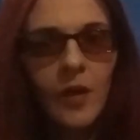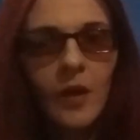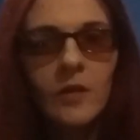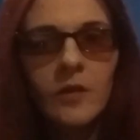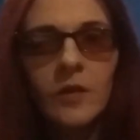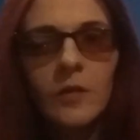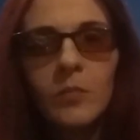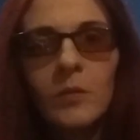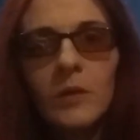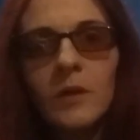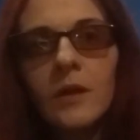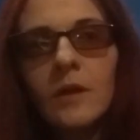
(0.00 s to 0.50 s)

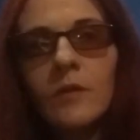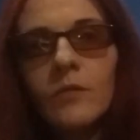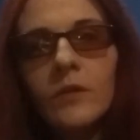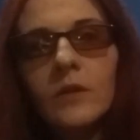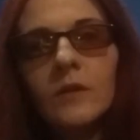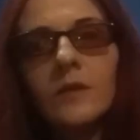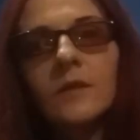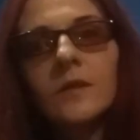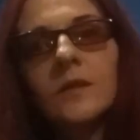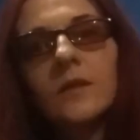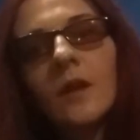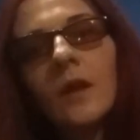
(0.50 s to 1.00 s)
can you believe
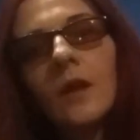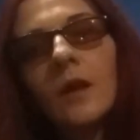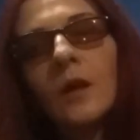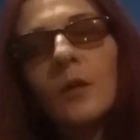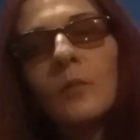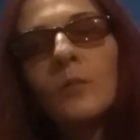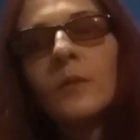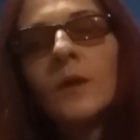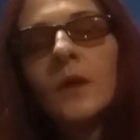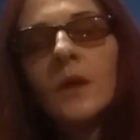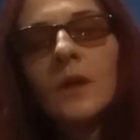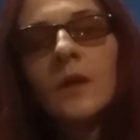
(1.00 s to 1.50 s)
it?
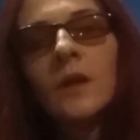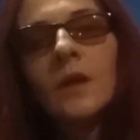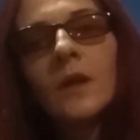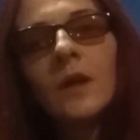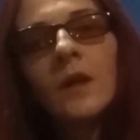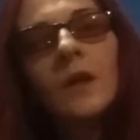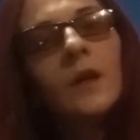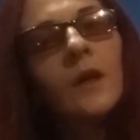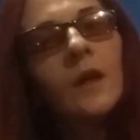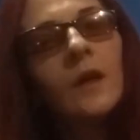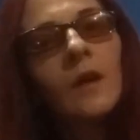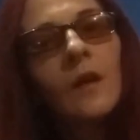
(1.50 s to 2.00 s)

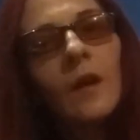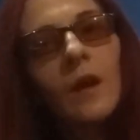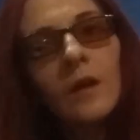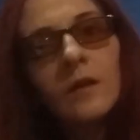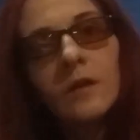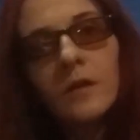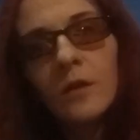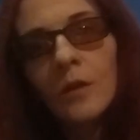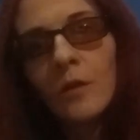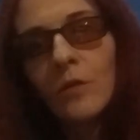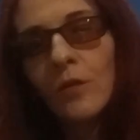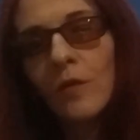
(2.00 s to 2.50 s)
I
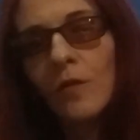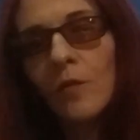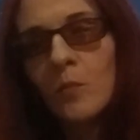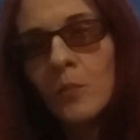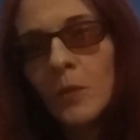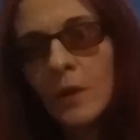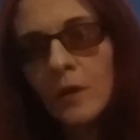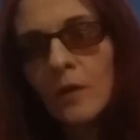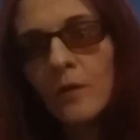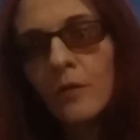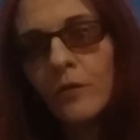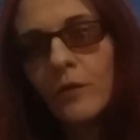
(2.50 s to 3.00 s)
don't know if there's a
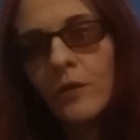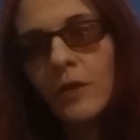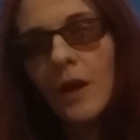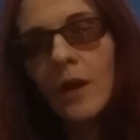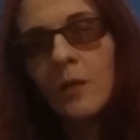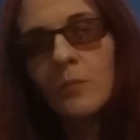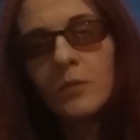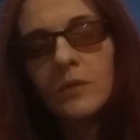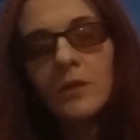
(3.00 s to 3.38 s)
medal for that,